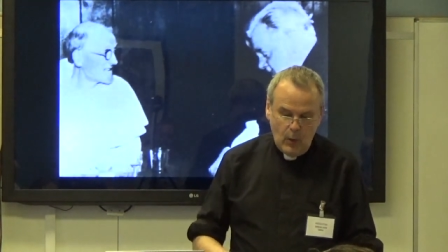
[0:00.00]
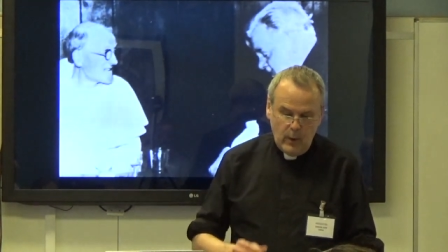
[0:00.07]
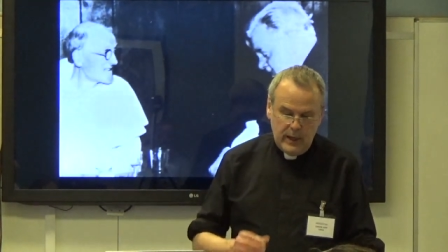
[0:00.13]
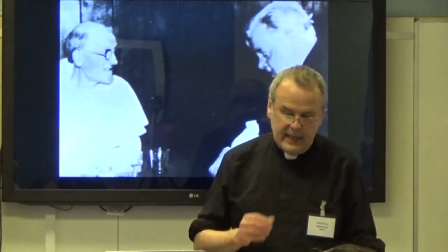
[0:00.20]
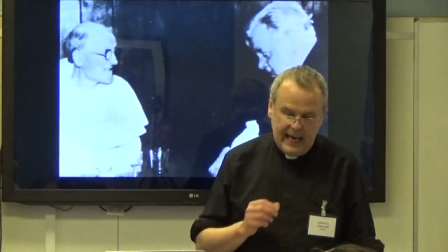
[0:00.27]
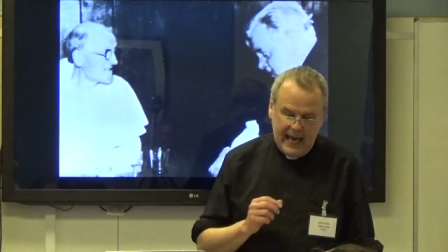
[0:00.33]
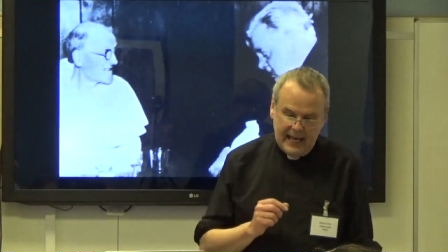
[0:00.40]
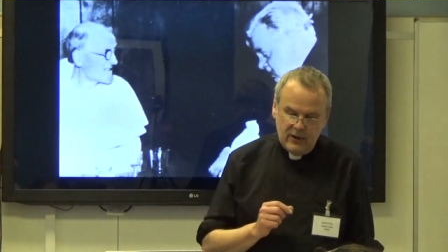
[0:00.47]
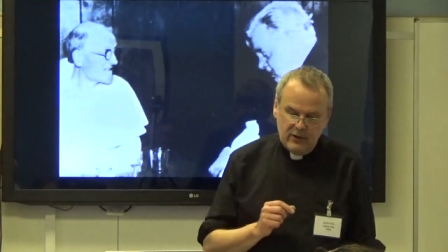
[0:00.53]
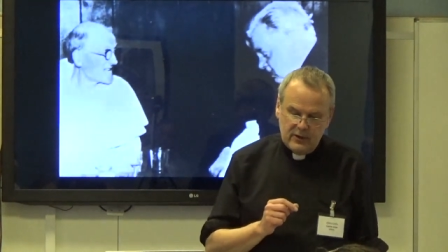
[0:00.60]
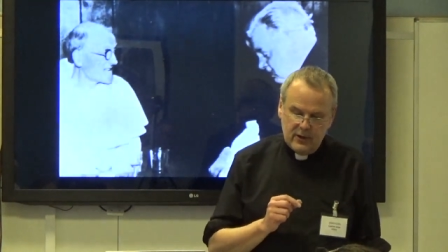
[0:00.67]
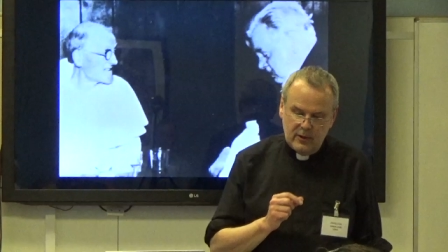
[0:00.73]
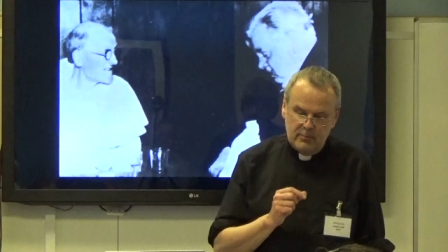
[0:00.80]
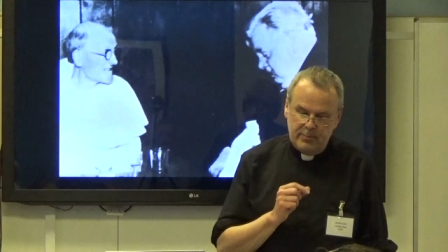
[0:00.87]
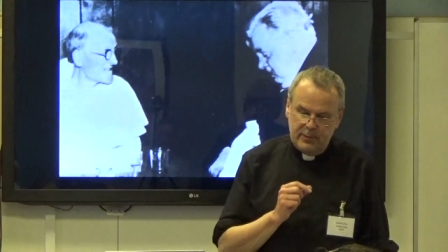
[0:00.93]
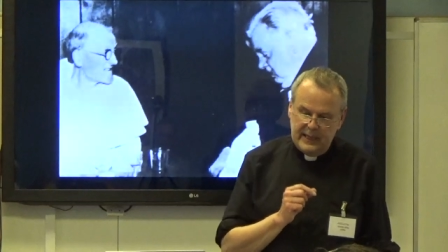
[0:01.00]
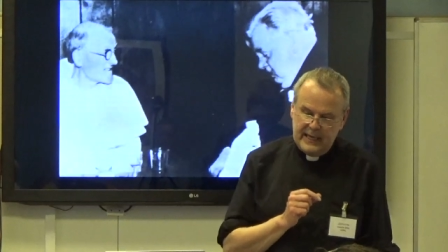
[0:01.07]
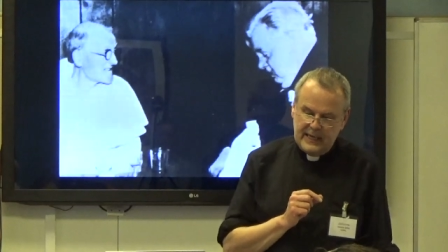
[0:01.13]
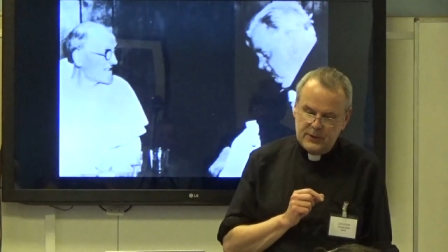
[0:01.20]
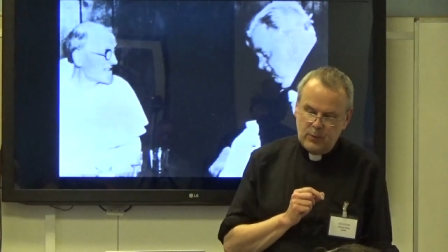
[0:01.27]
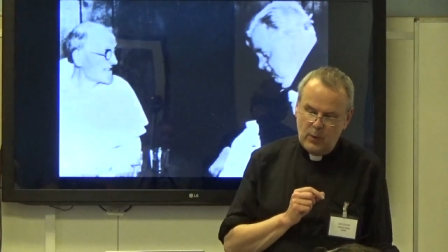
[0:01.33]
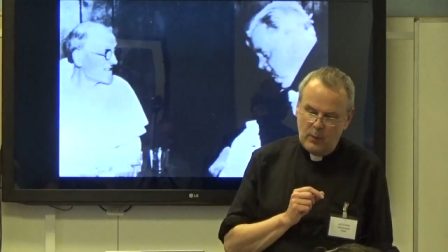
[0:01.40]
we cannot
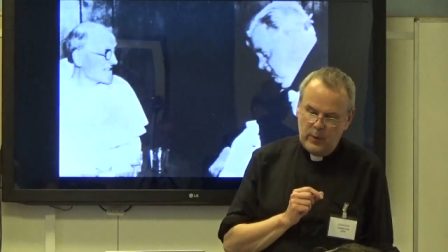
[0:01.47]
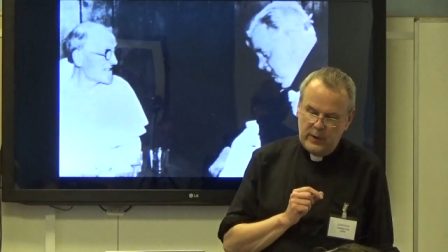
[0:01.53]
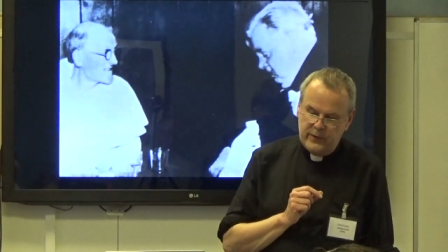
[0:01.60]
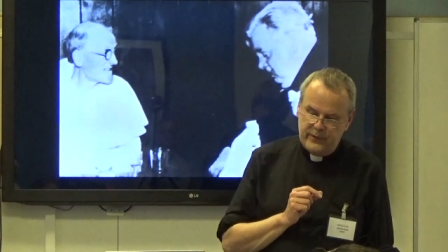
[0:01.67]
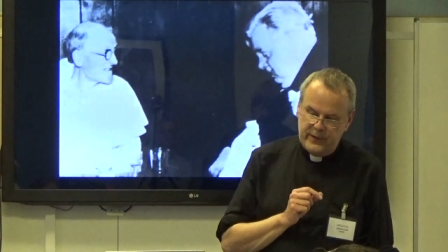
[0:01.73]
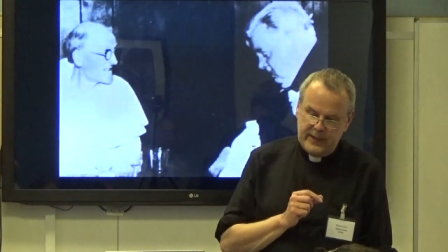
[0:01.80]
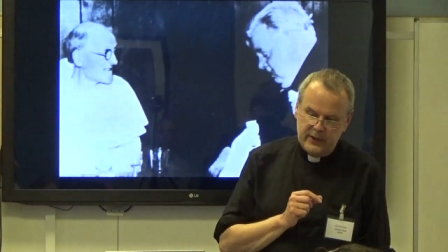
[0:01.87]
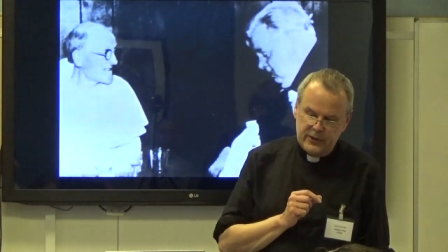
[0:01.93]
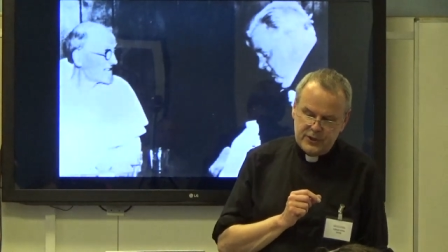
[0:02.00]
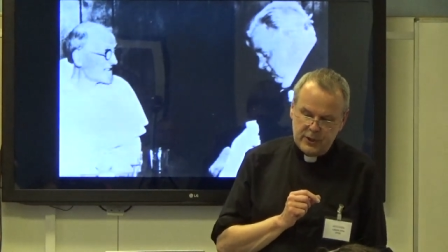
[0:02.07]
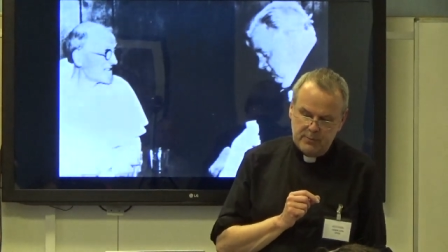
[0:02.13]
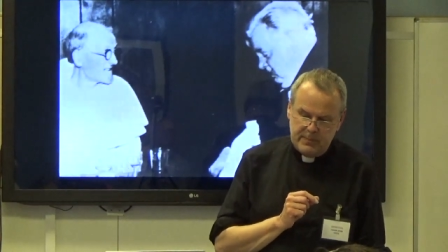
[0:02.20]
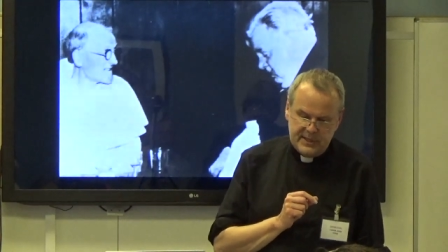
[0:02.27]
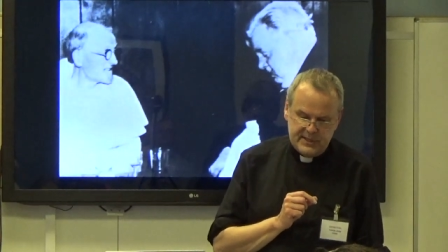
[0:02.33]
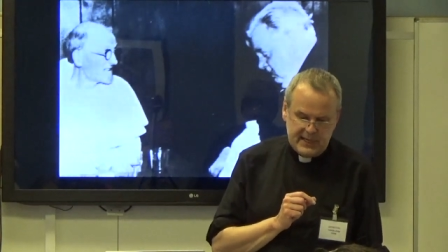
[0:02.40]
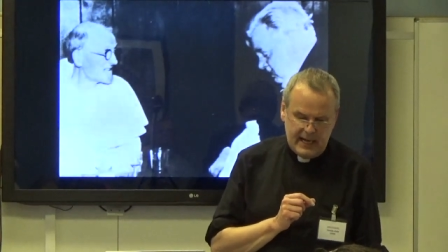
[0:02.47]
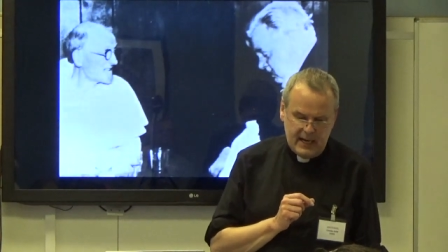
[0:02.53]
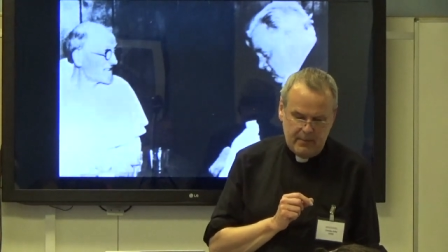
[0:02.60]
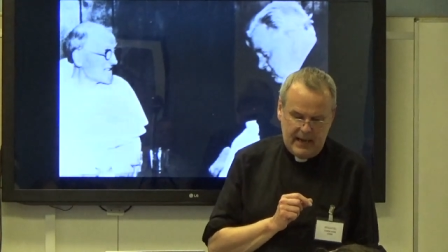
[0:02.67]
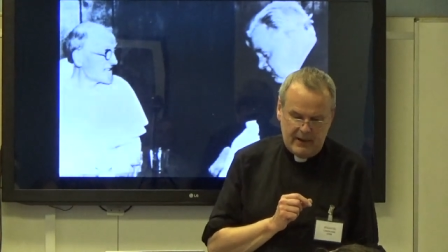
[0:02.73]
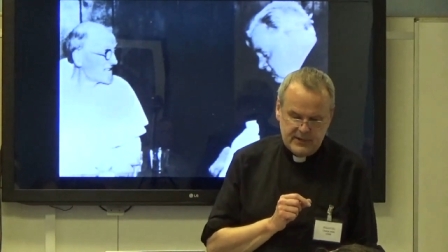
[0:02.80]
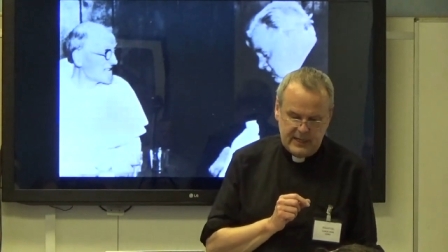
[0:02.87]
complete what we feel should be said
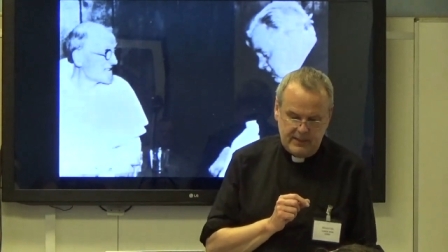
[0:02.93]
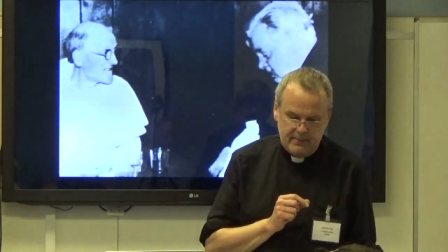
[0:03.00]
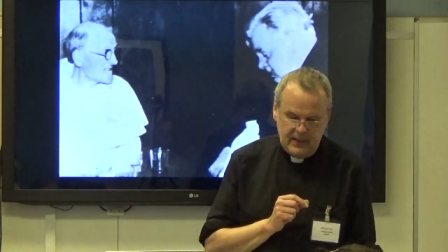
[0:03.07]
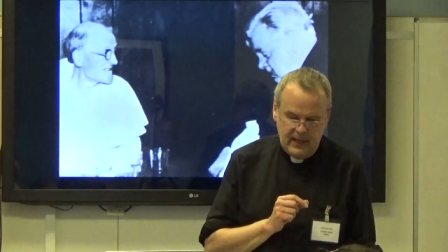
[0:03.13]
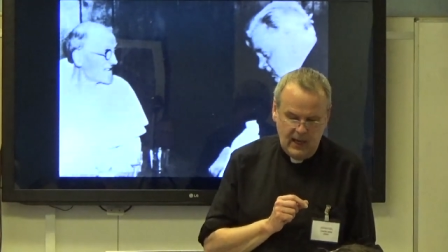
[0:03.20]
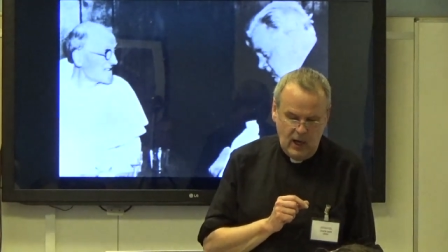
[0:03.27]
about him